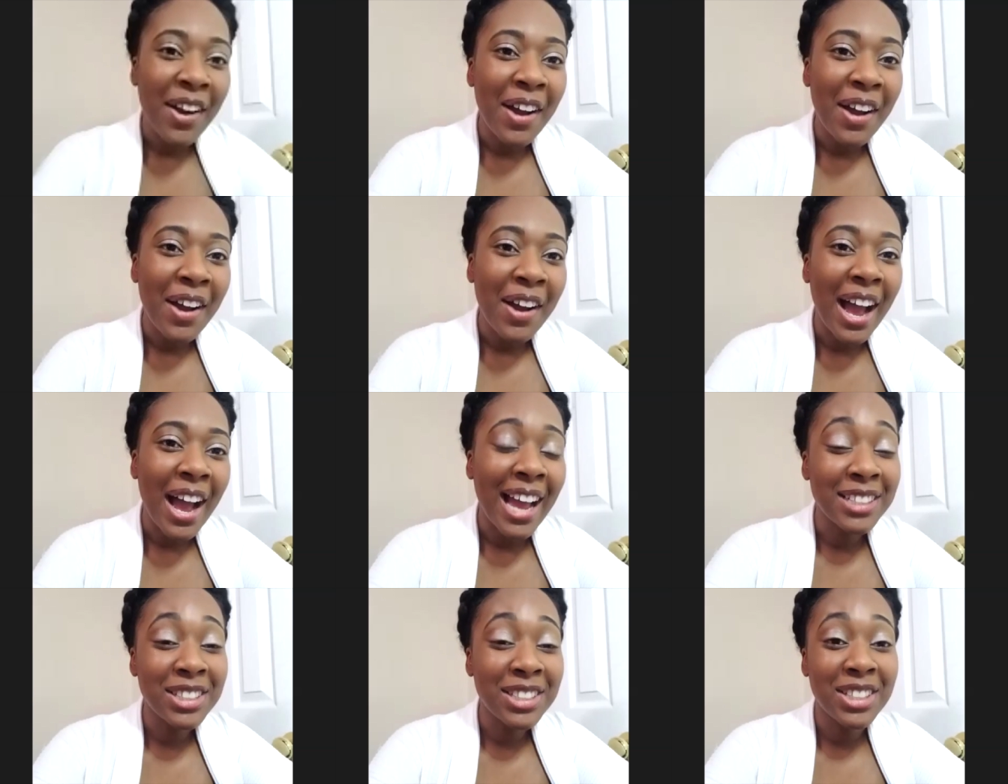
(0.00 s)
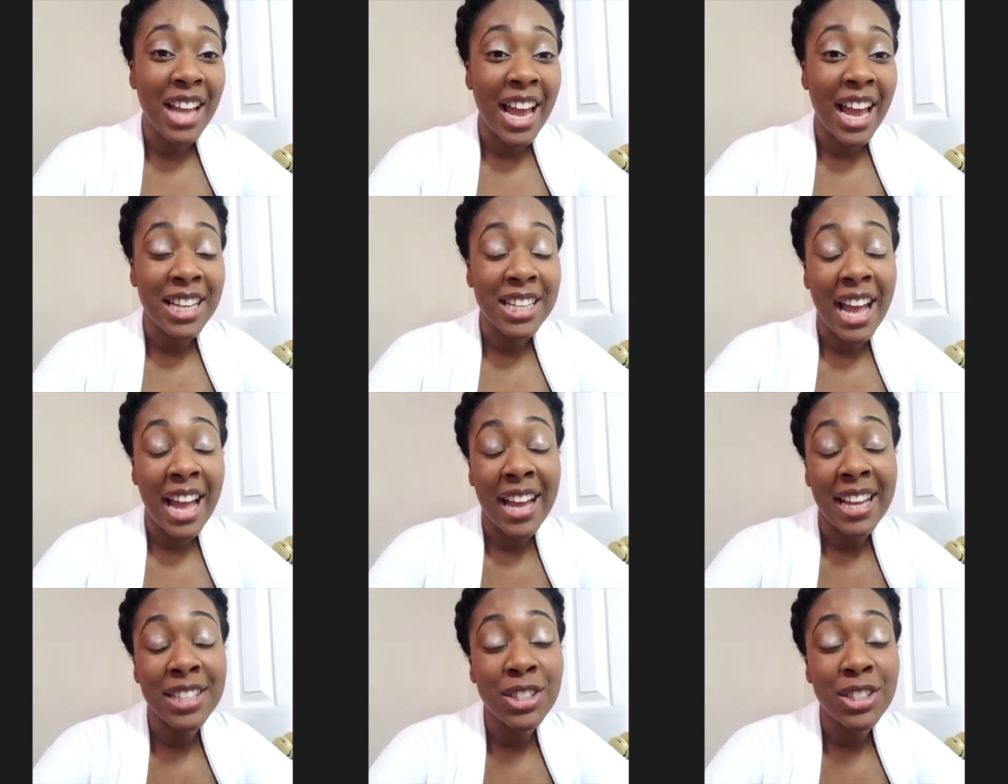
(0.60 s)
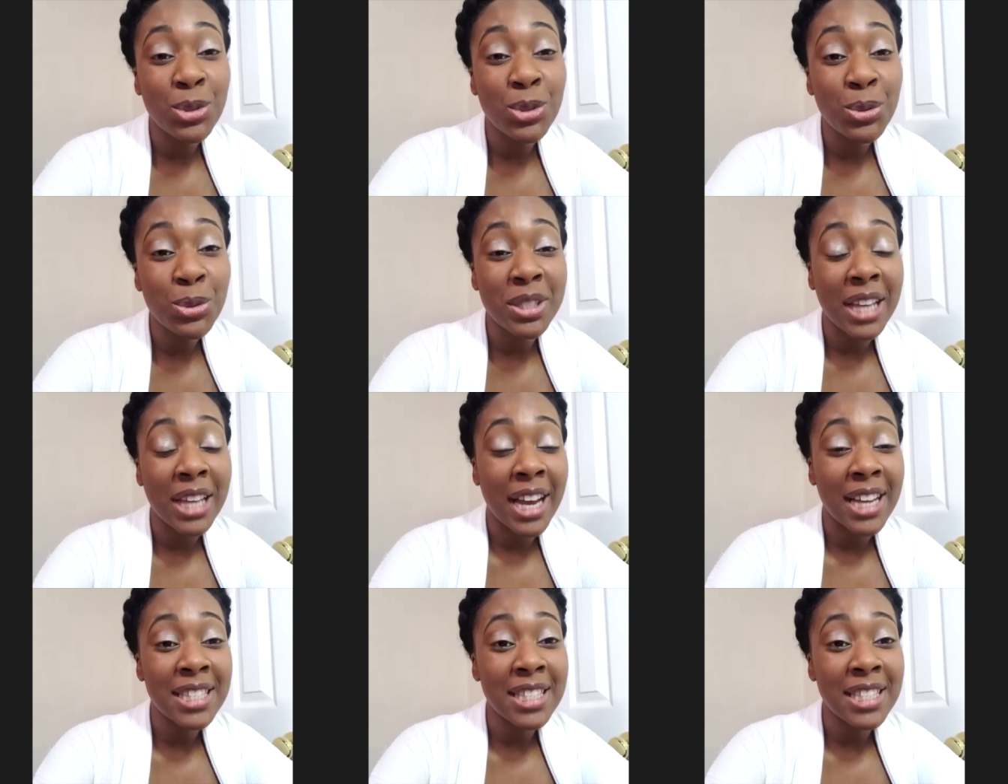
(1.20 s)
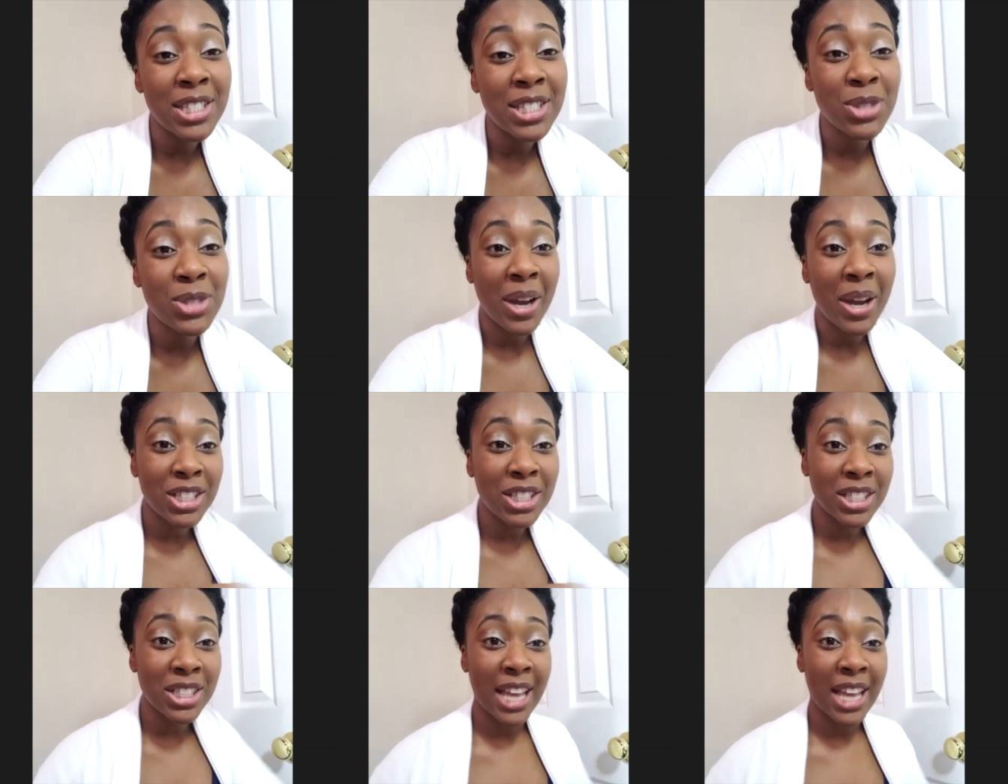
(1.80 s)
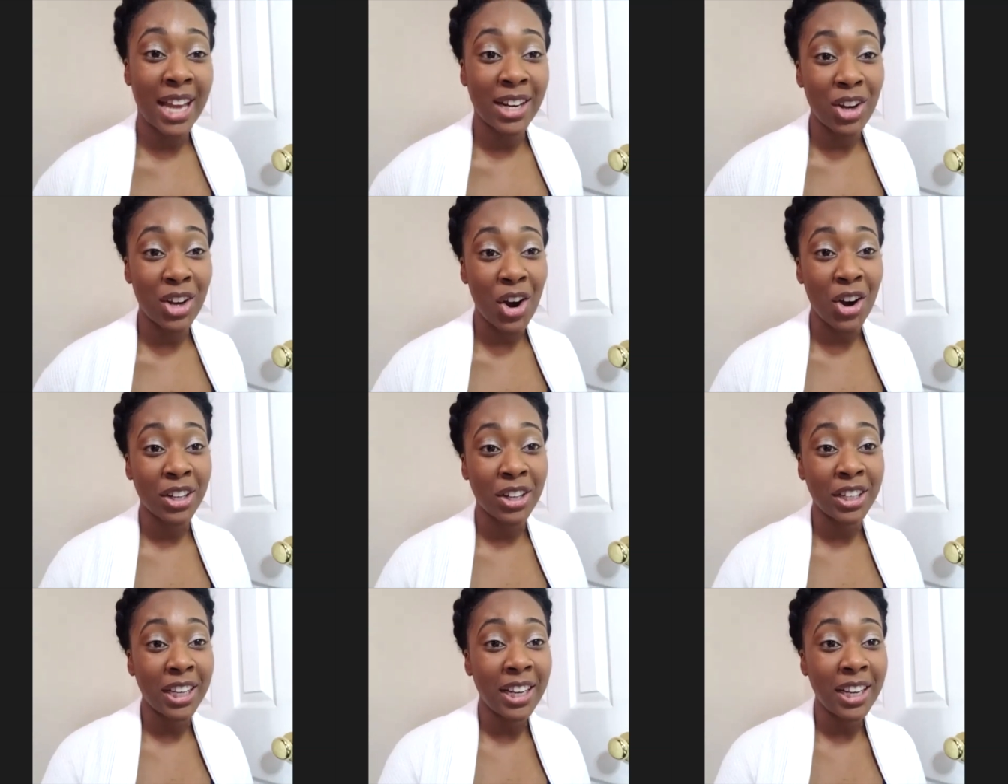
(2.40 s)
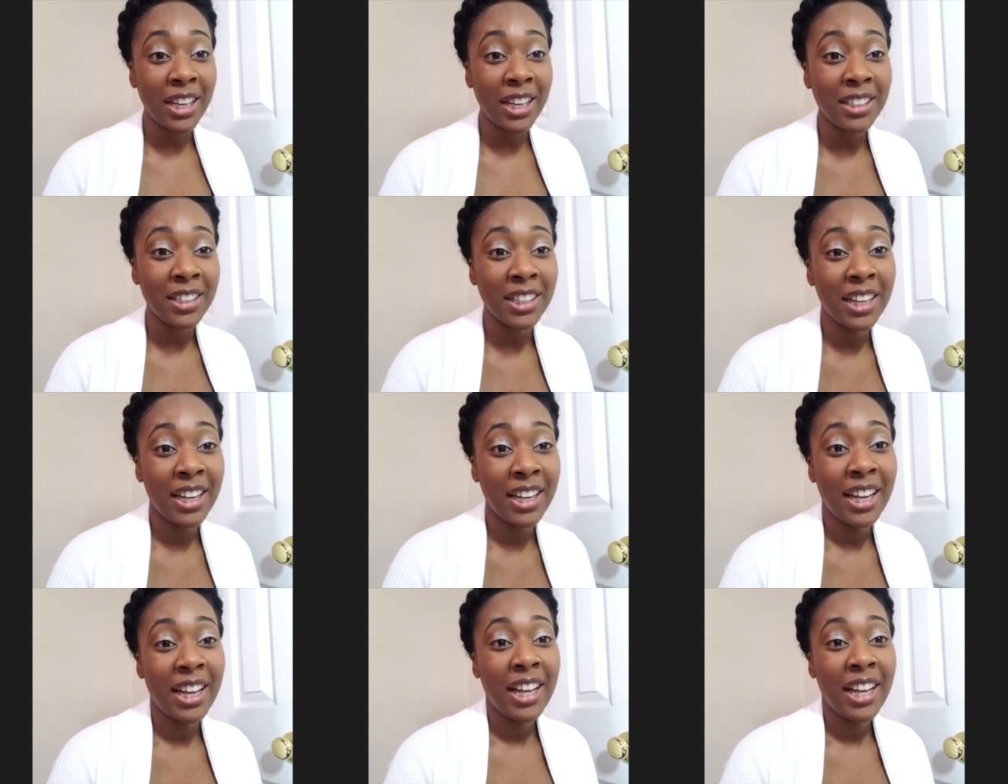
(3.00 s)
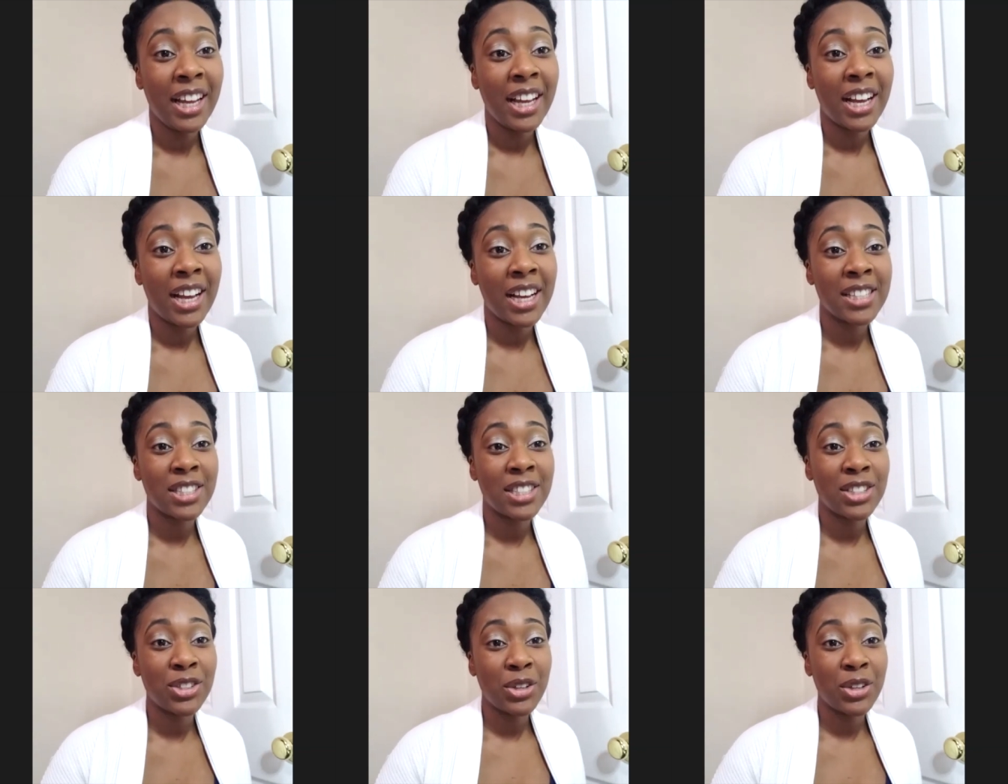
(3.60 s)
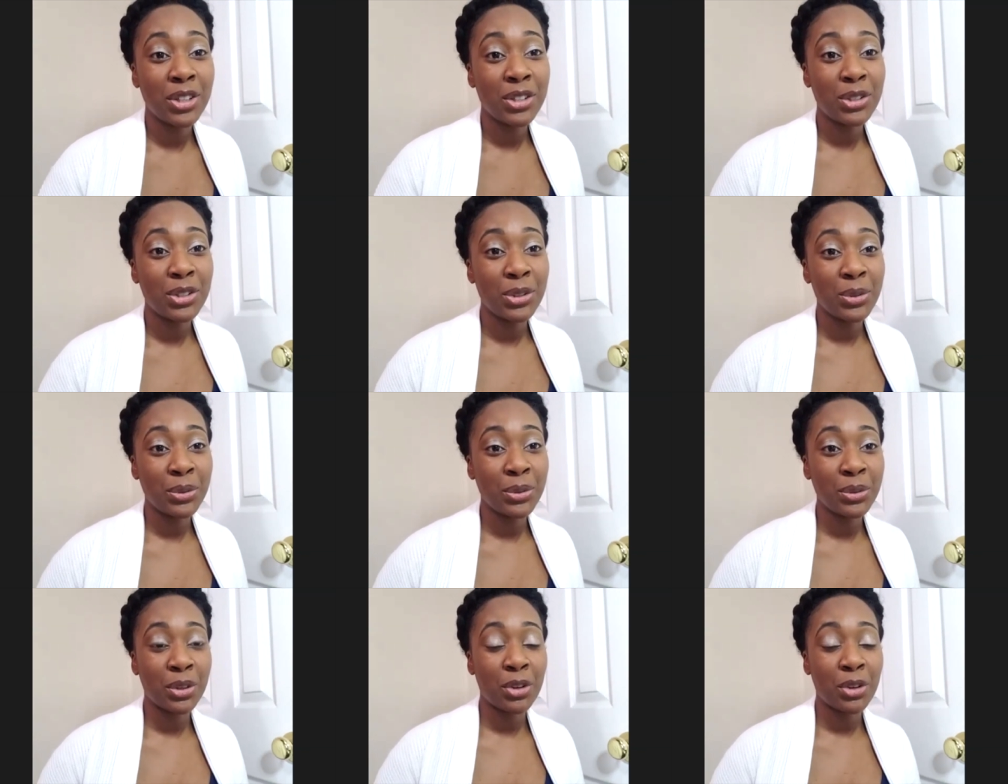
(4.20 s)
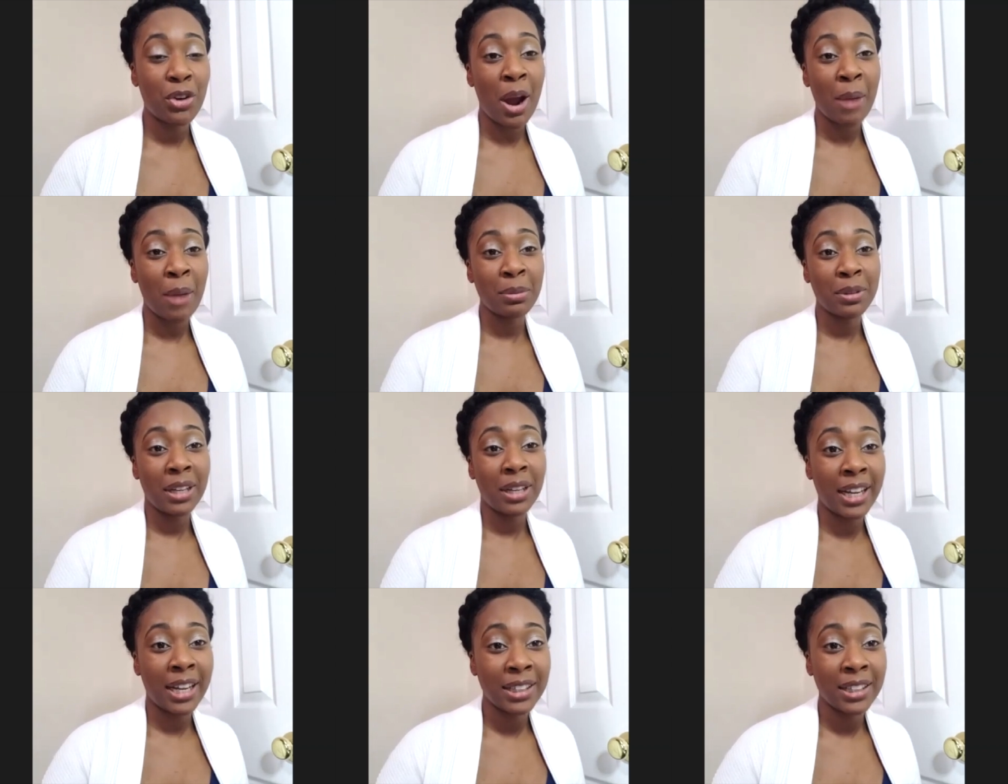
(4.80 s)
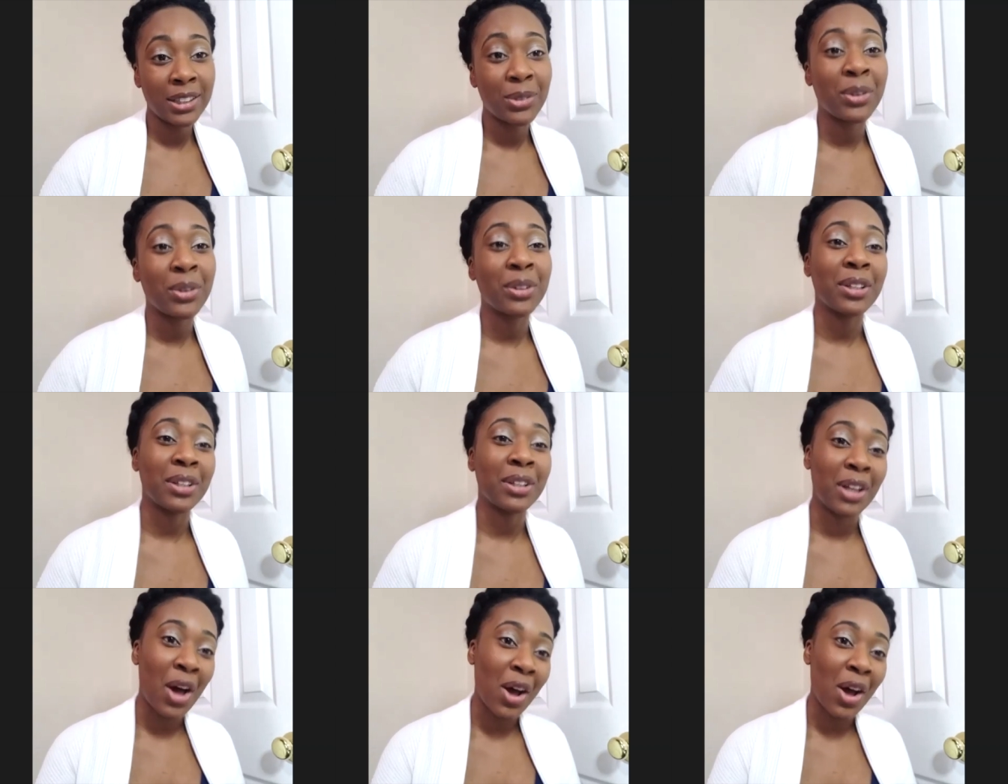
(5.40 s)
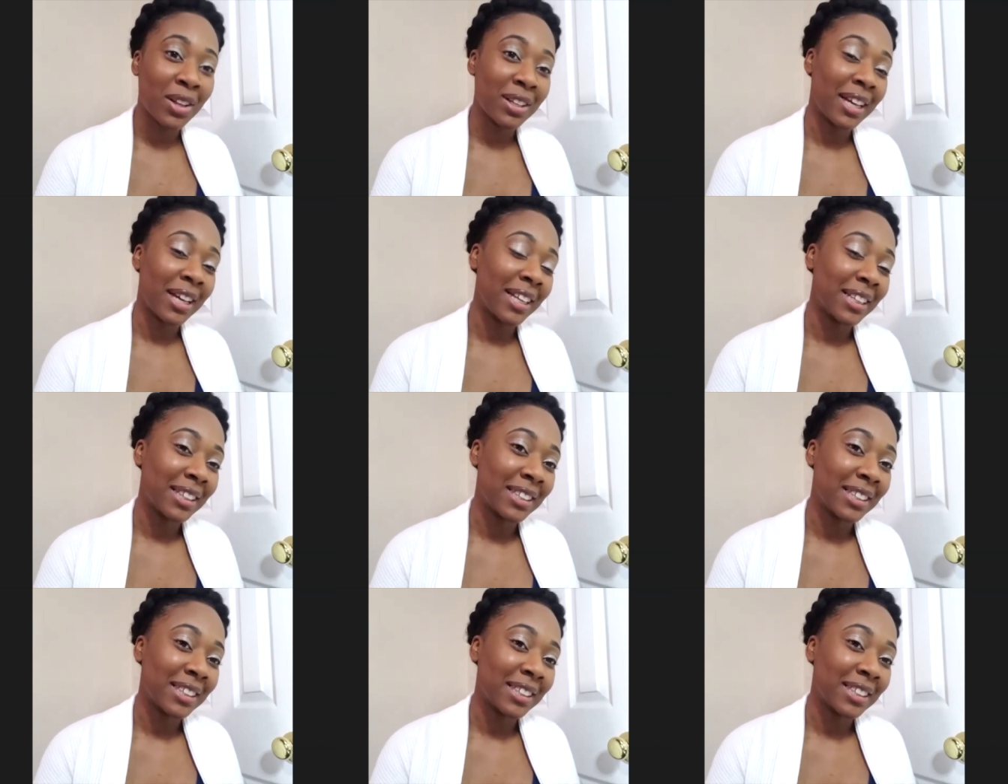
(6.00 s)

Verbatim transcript: I I it's two sizes, so I just had cardigan because you could do the cropped length or the long length.